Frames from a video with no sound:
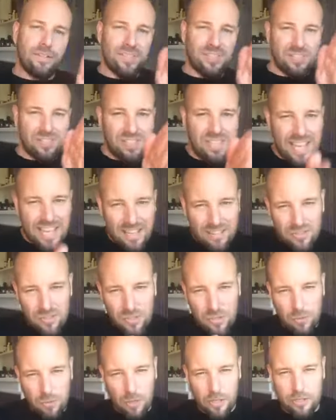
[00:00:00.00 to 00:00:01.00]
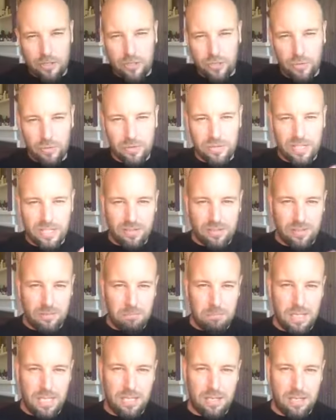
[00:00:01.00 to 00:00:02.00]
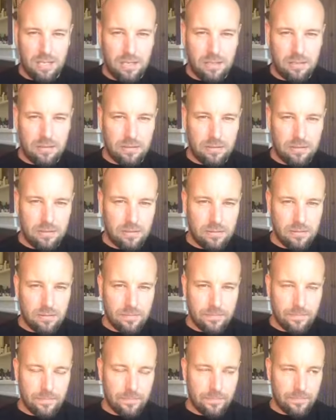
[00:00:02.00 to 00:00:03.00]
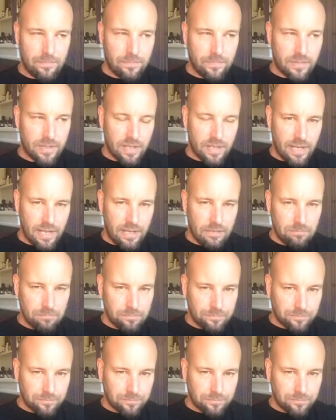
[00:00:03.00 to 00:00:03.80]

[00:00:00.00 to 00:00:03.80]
state you are choosing to be in. Okay?